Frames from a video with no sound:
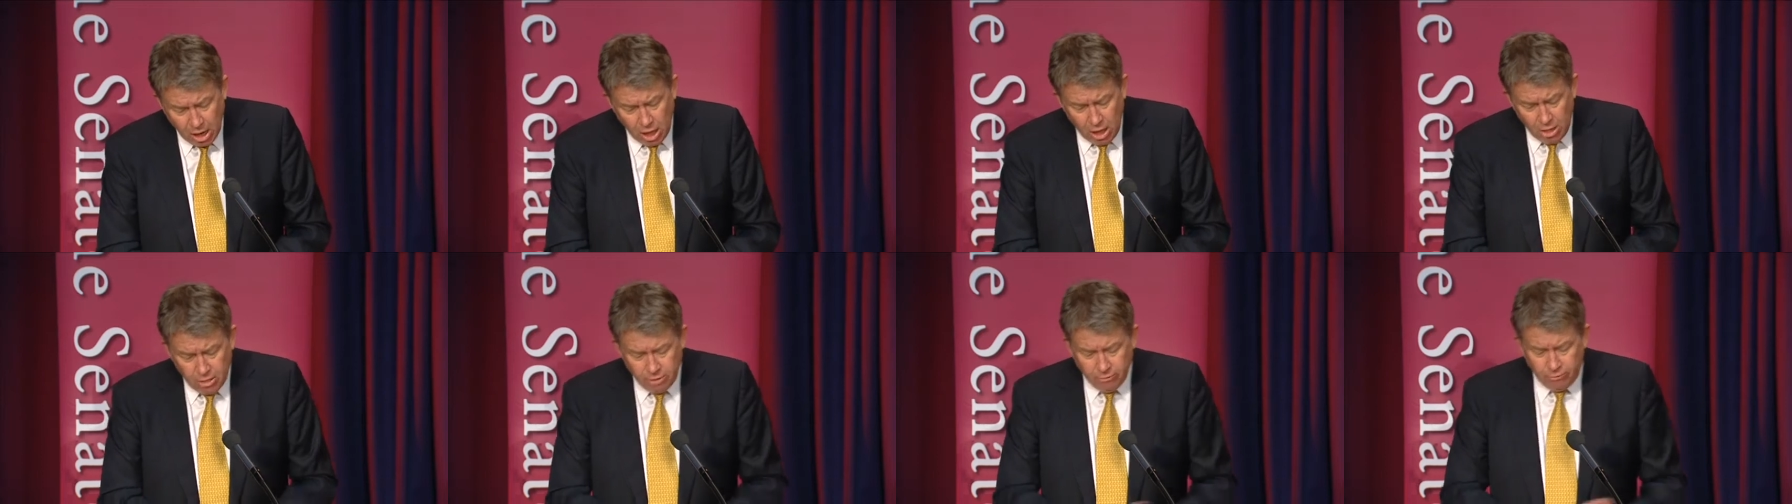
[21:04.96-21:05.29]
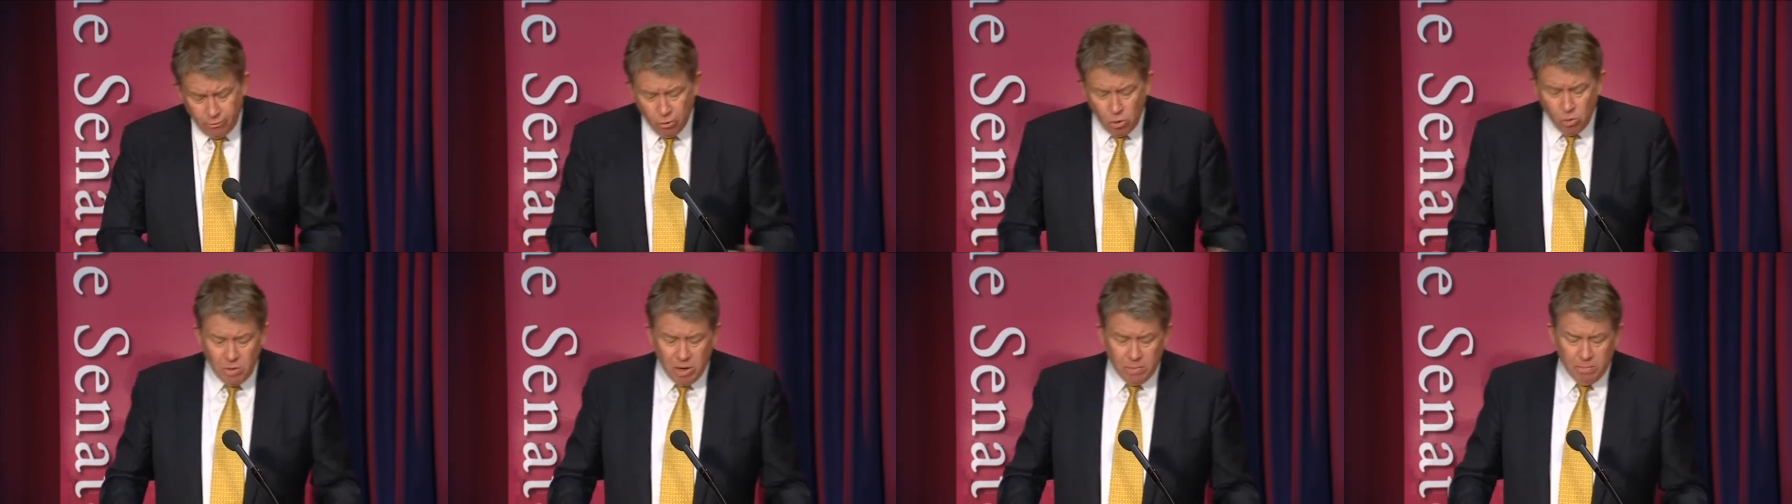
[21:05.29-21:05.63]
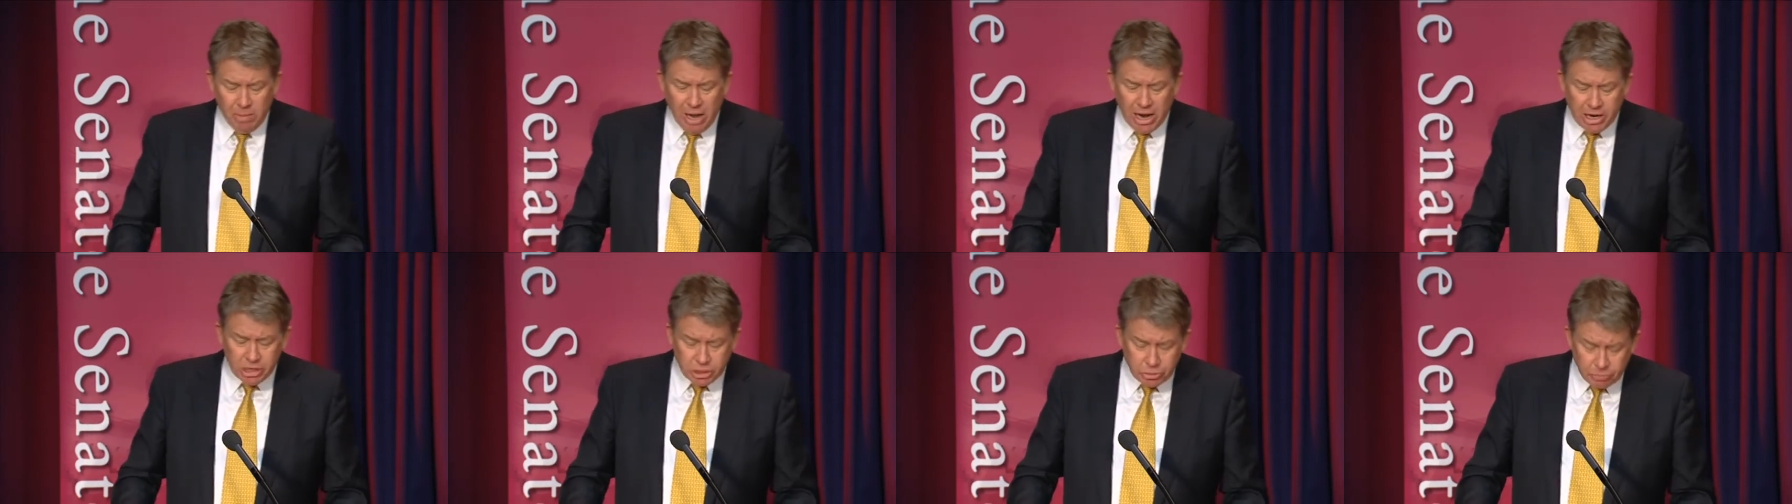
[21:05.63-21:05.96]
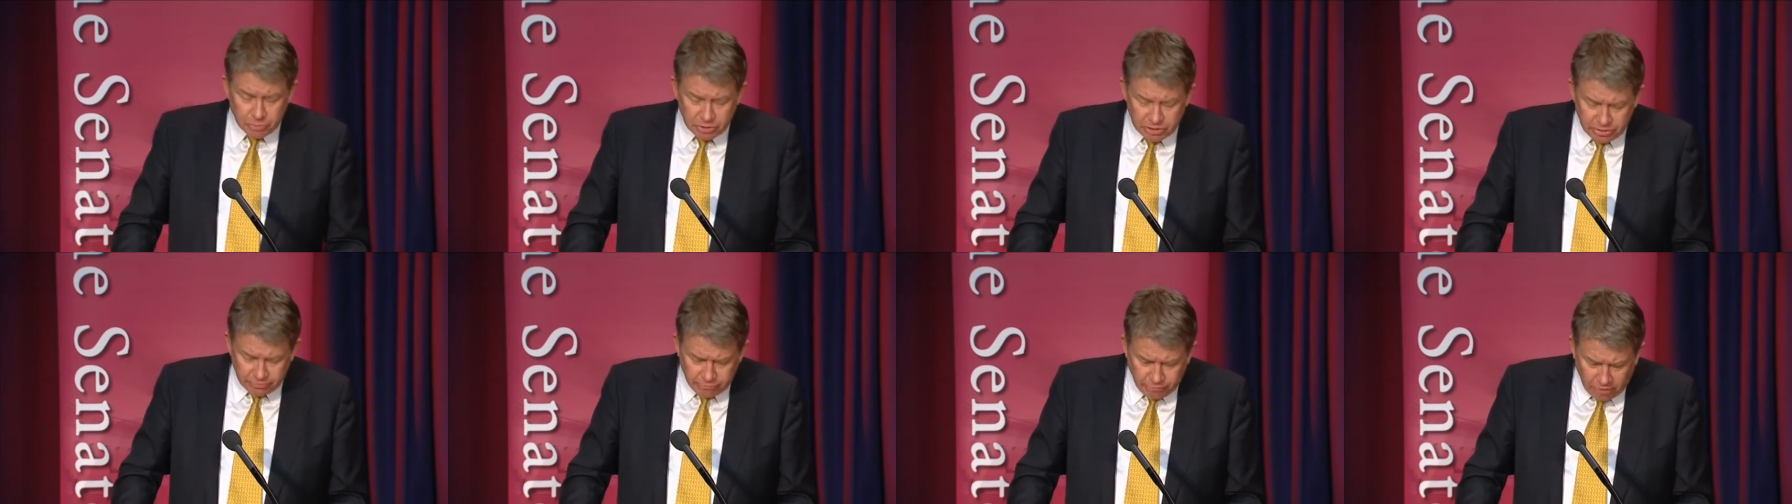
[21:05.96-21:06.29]
The former
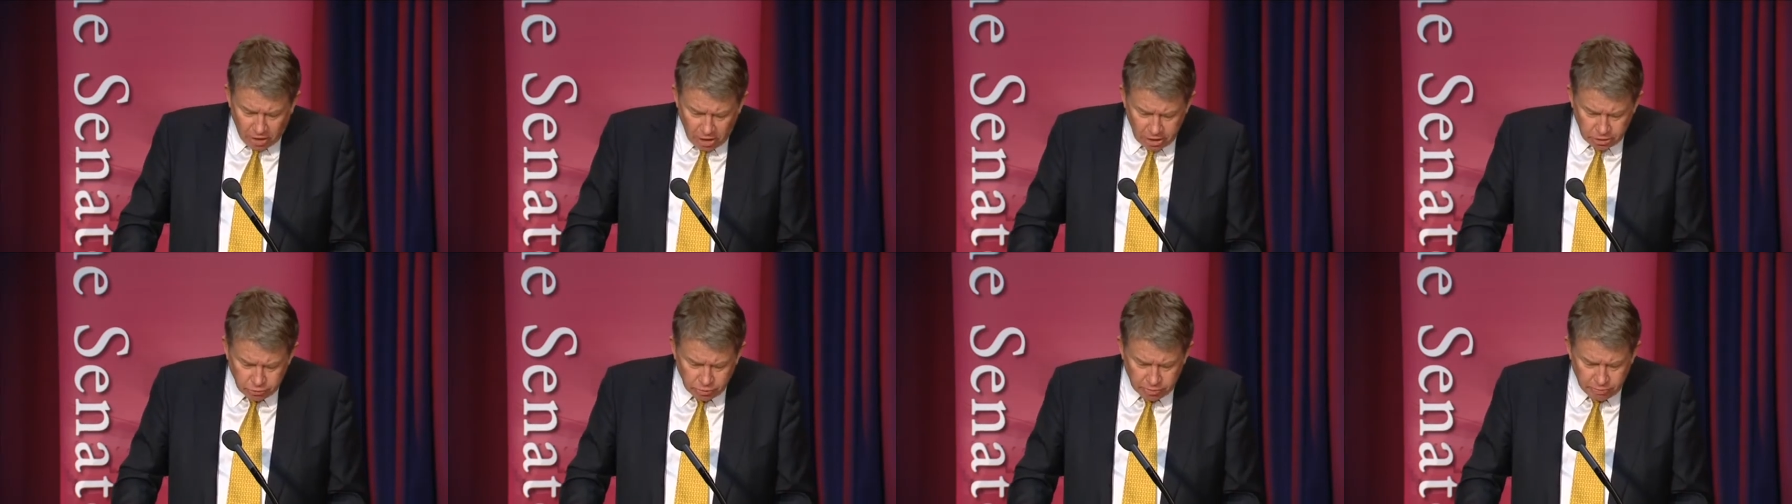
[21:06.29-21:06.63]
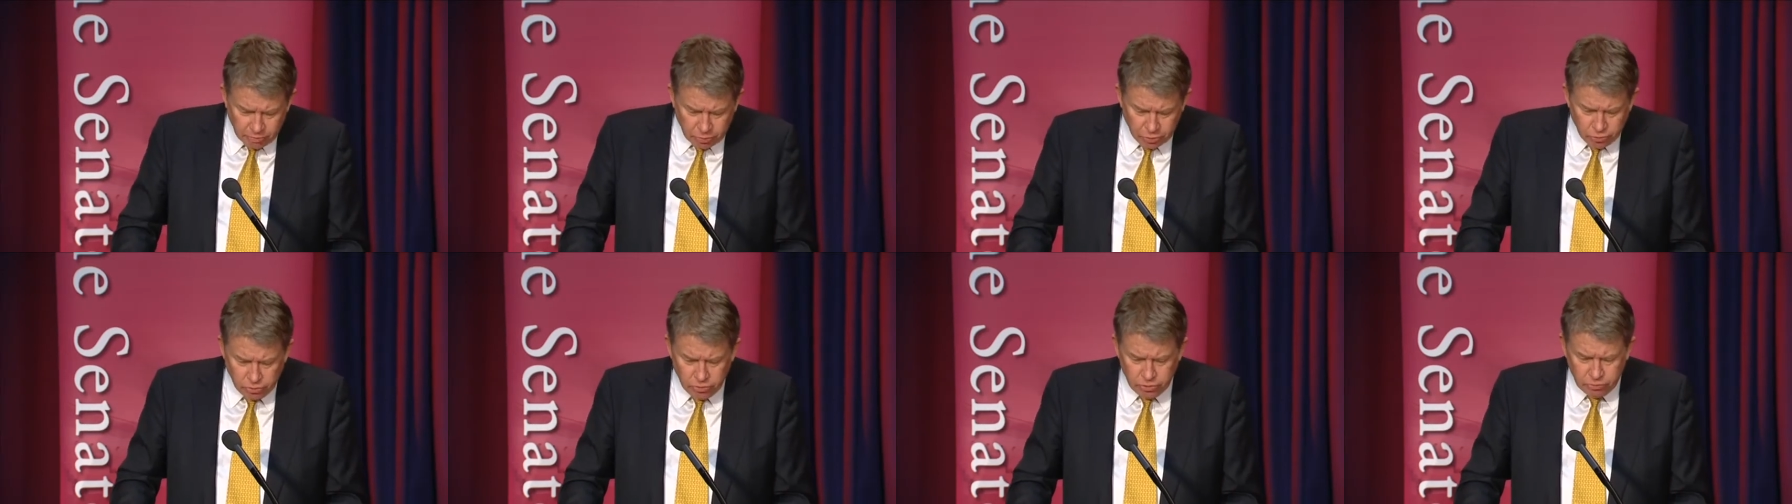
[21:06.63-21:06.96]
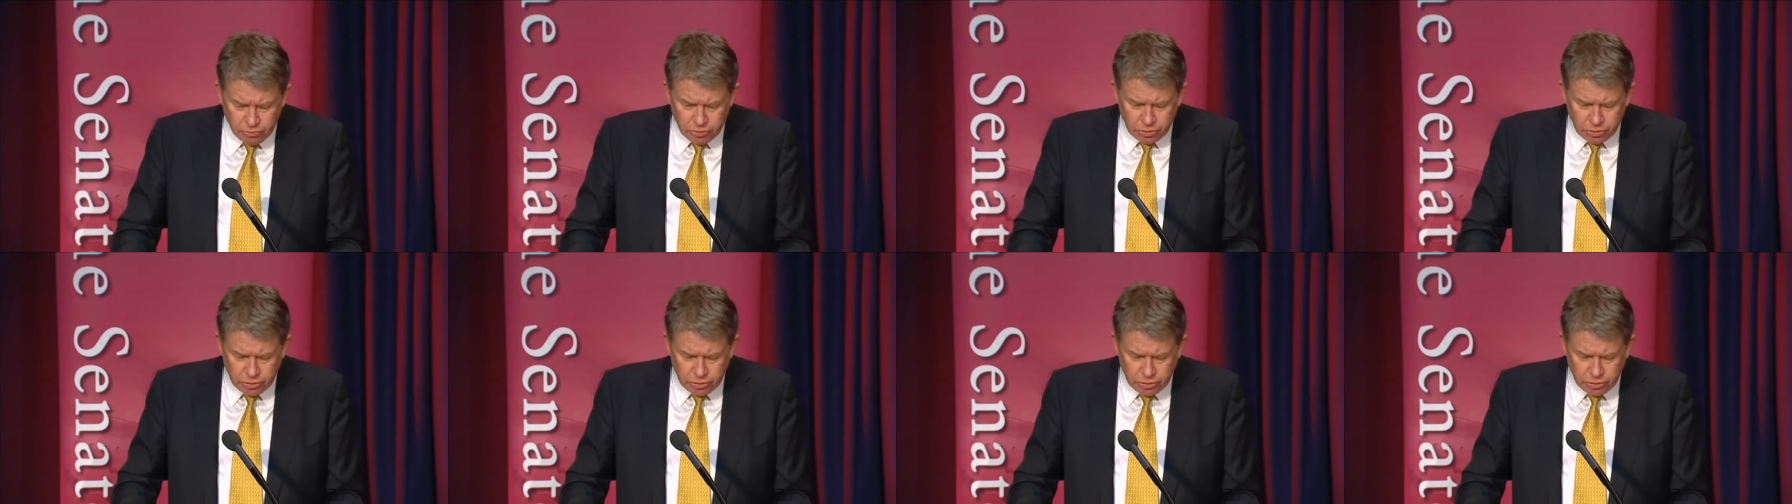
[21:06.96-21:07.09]
Management Advisory Board,